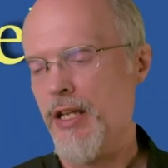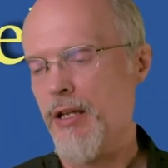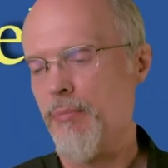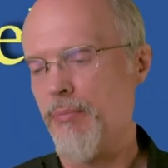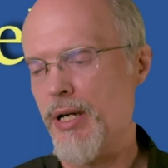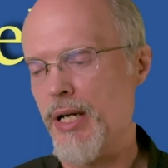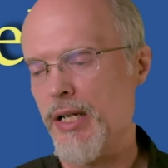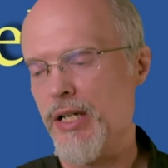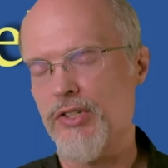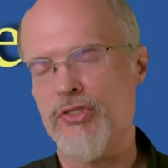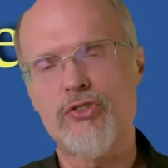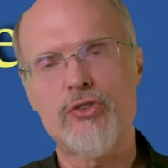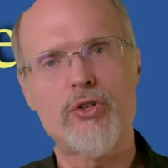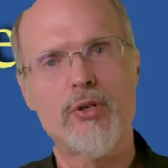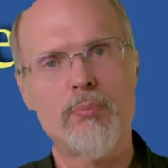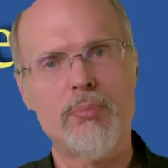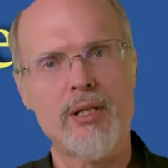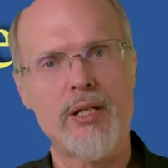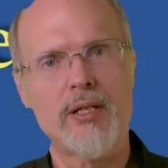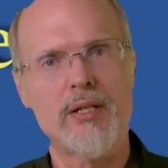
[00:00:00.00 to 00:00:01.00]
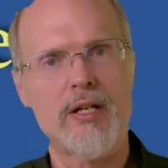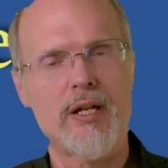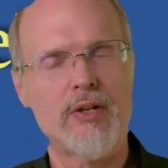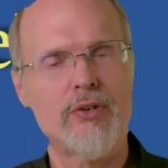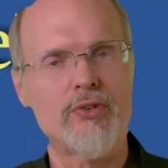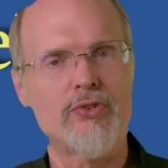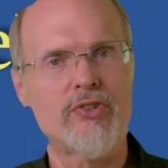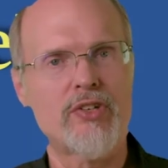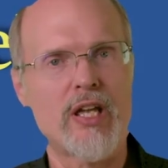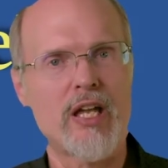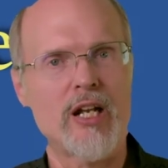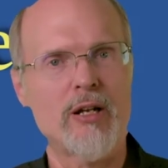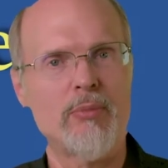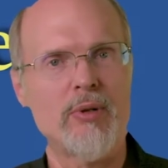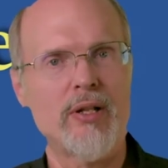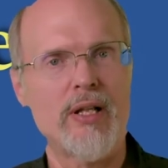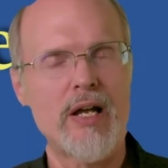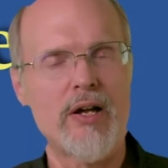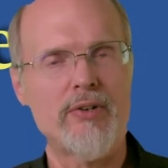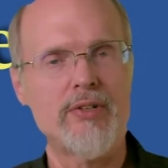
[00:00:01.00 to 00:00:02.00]
but it's completely
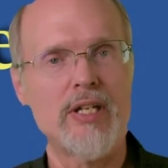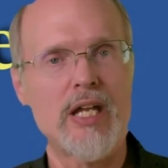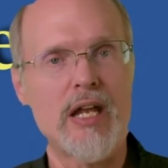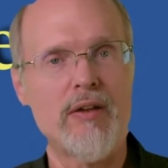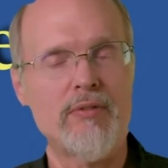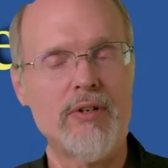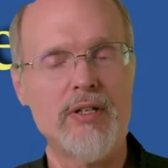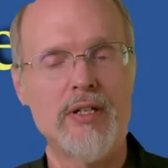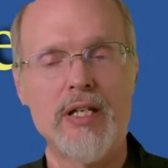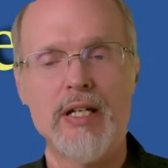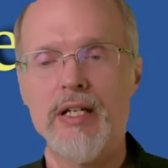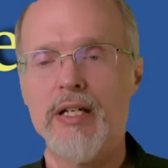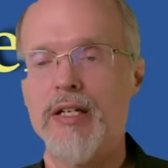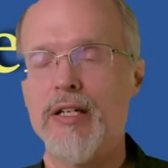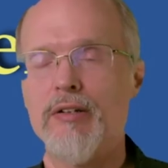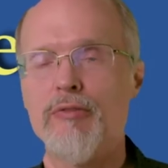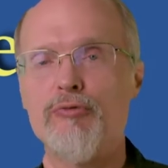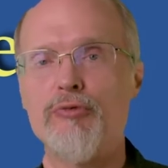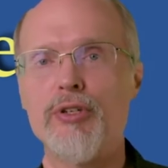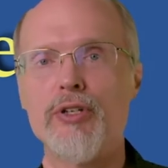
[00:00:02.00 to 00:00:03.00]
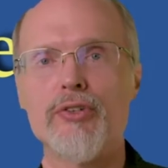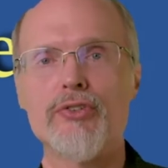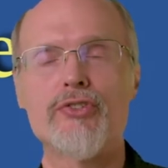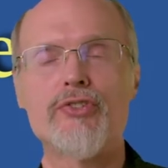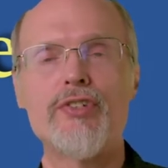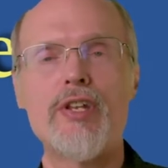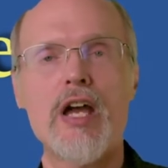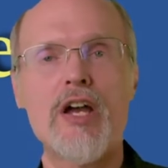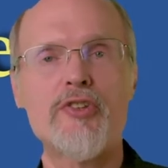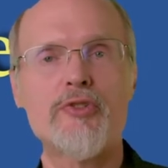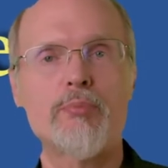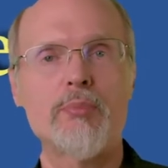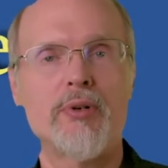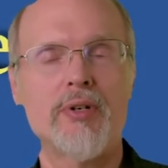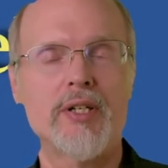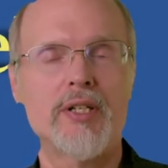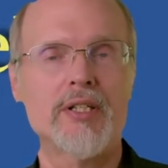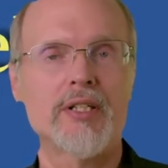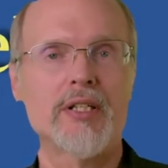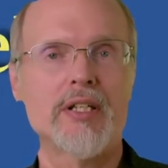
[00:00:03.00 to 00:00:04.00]
understandable how David feels
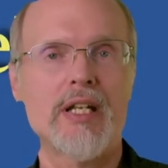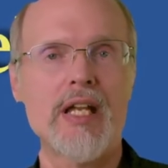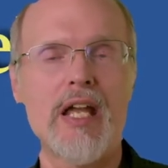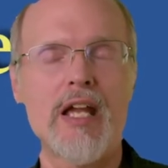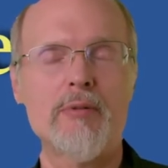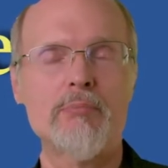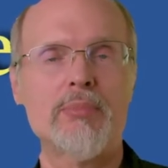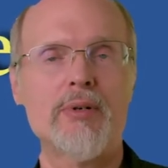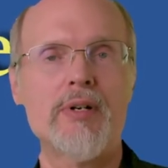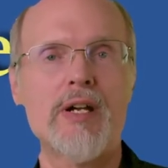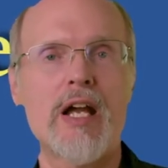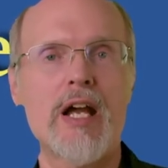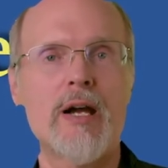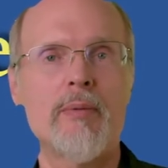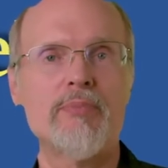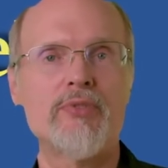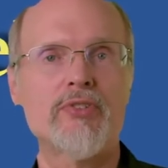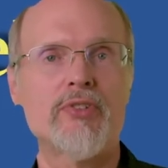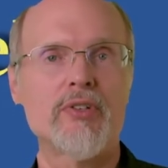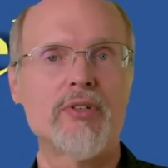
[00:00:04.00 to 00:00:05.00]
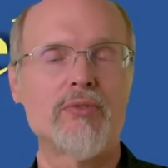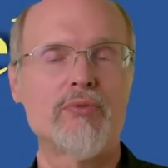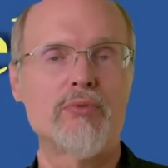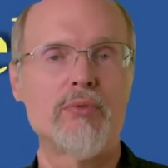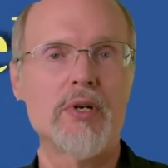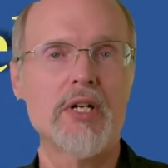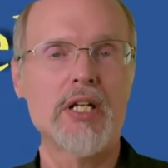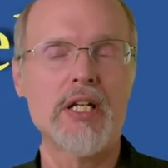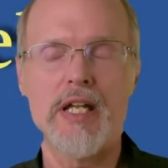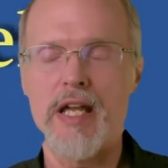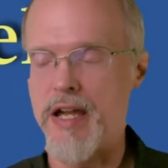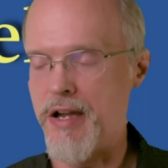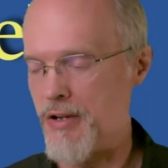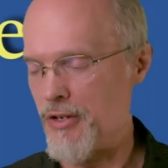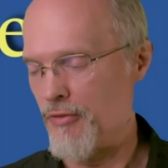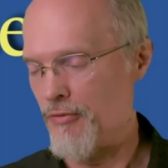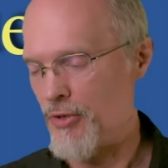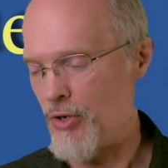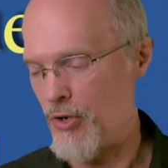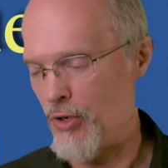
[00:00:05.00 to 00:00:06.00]
desperate and perhaps running
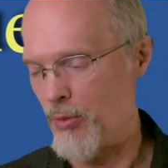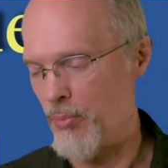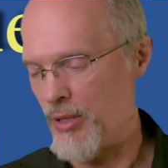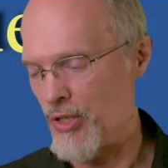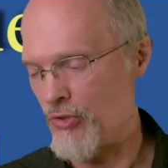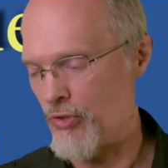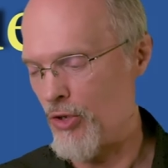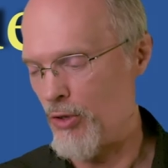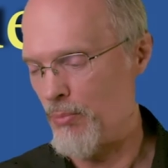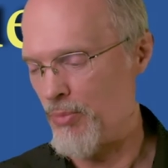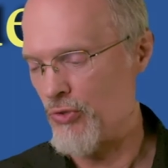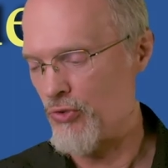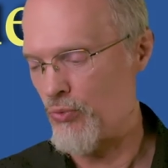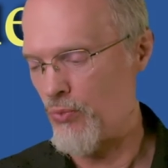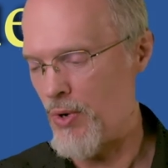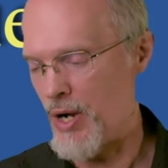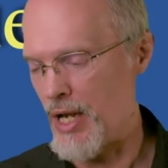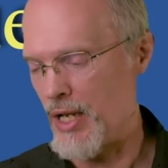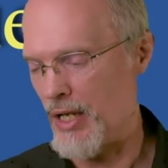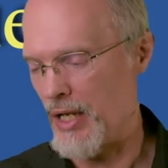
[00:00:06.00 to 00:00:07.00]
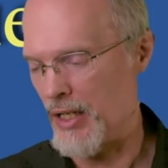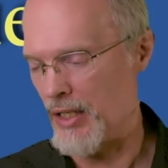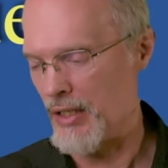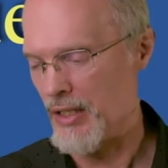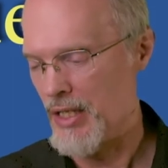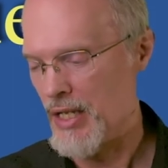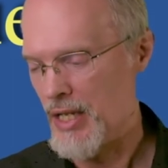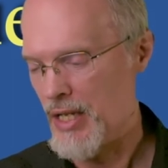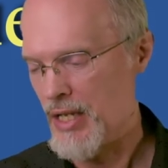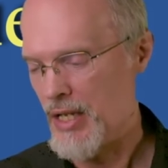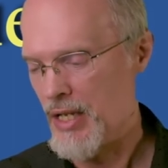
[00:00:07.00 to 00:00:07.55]
out of hope. His hope is waning.